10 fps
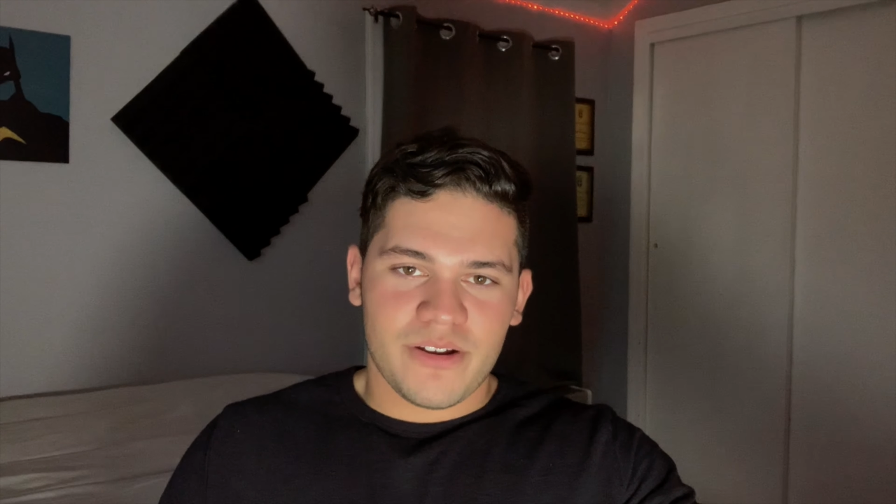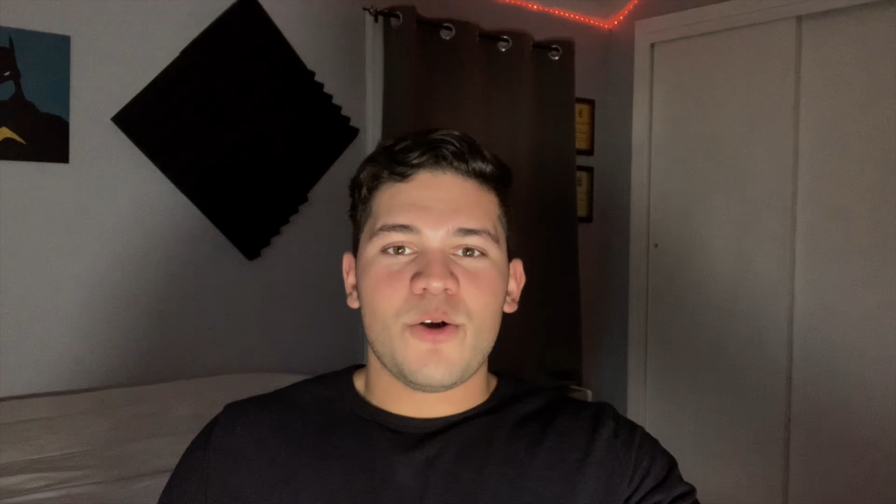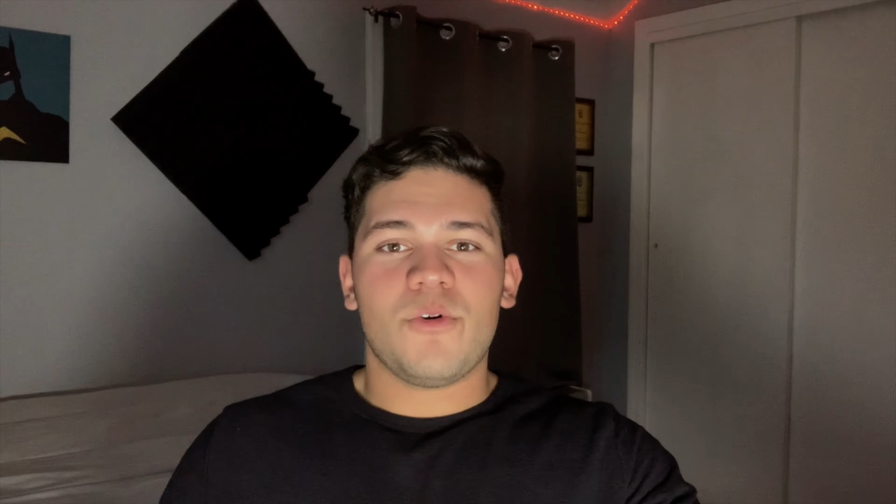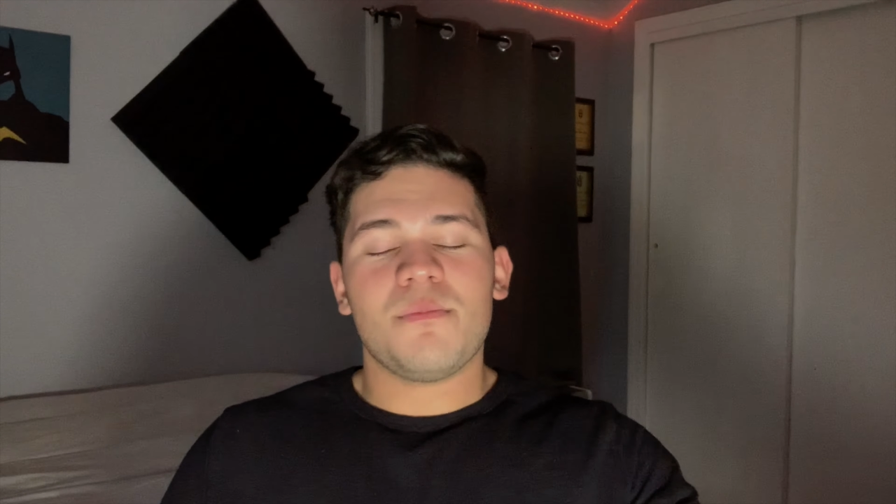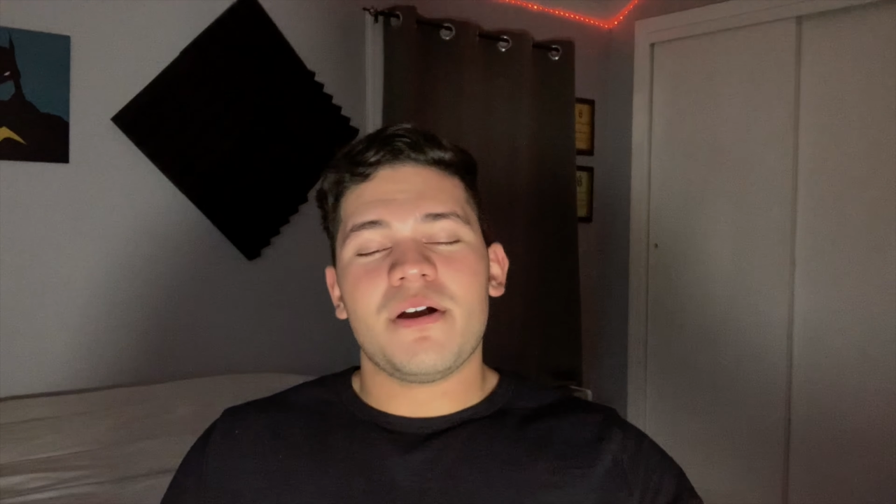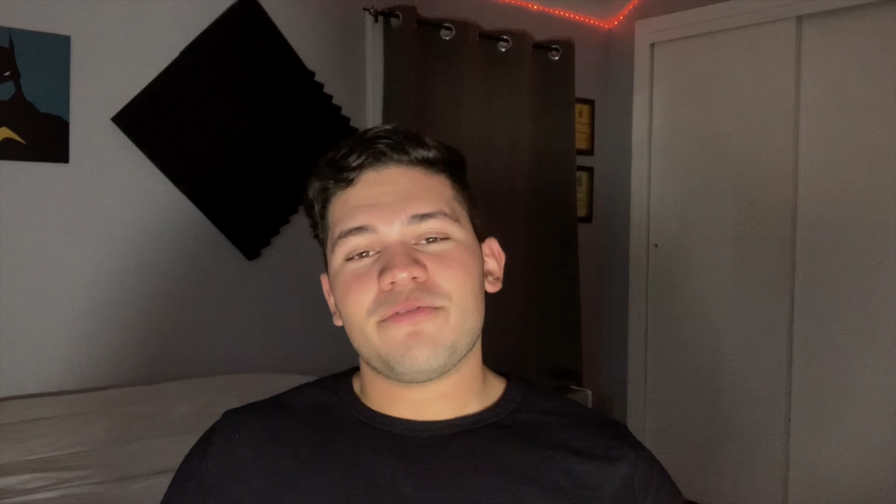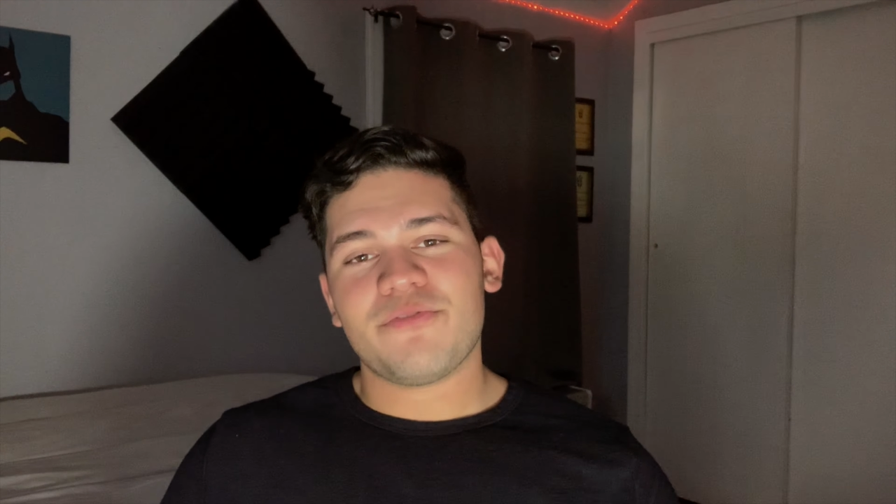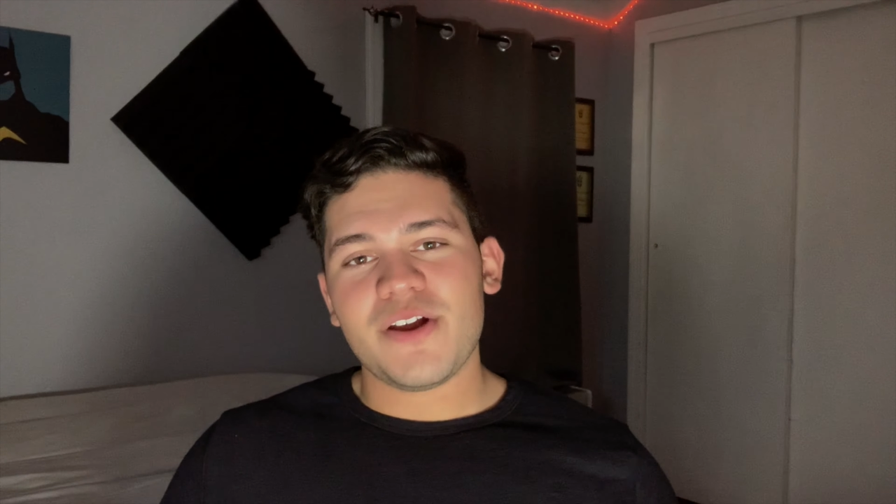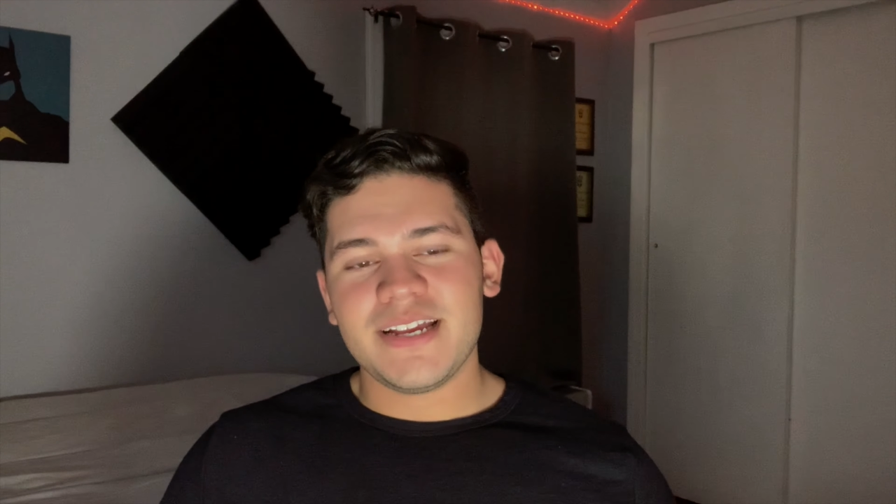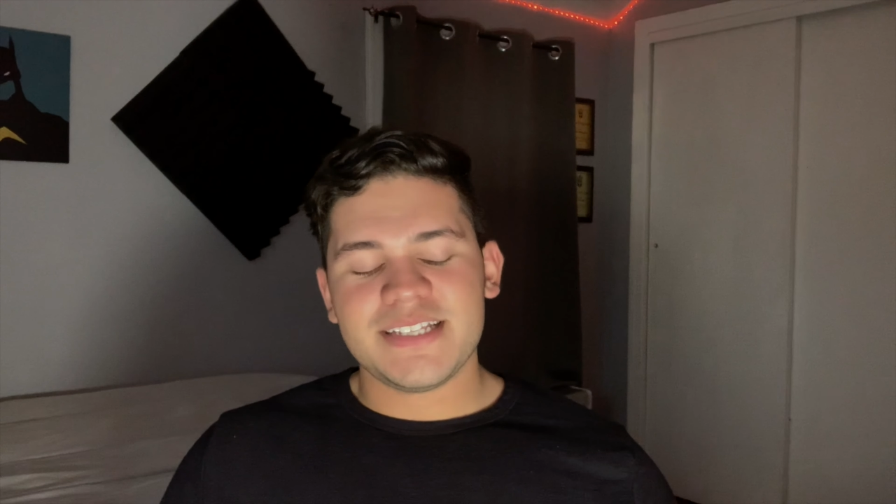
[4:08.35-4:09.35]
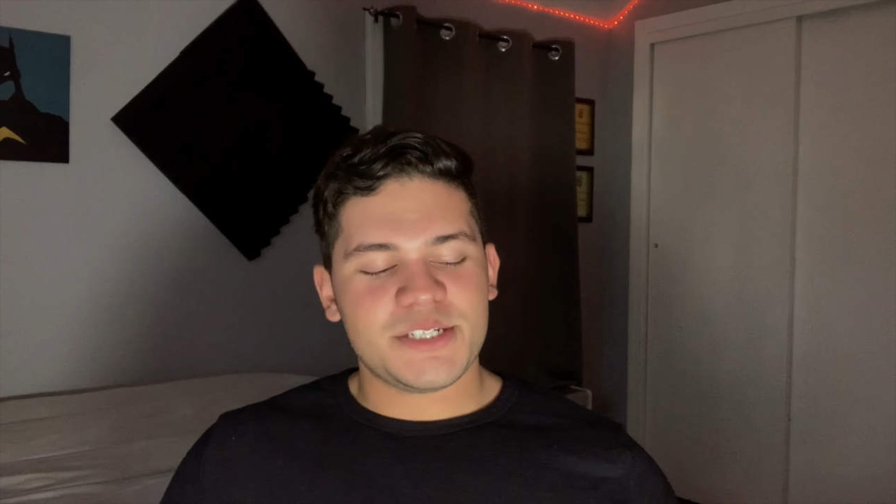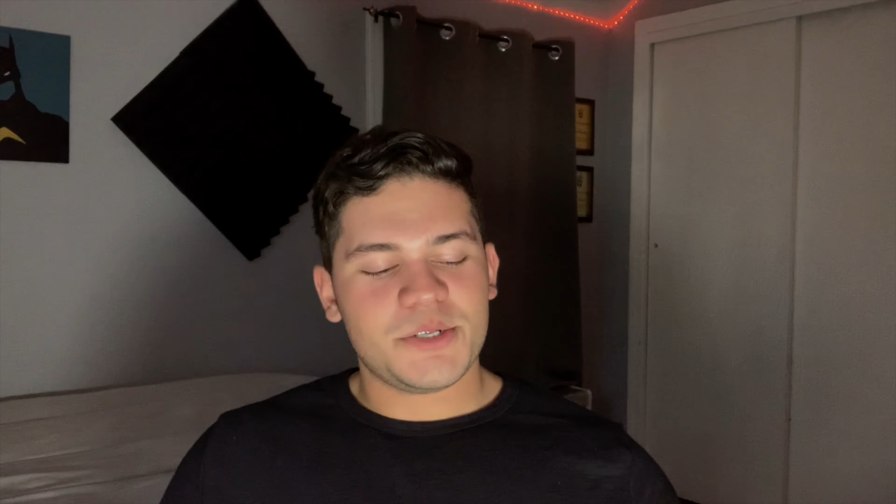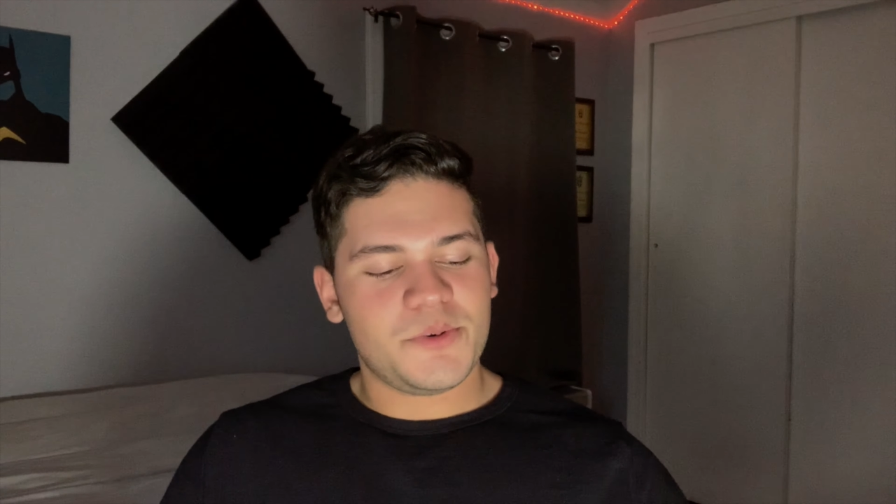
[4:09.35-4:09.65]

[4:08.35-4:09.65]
One of my friends who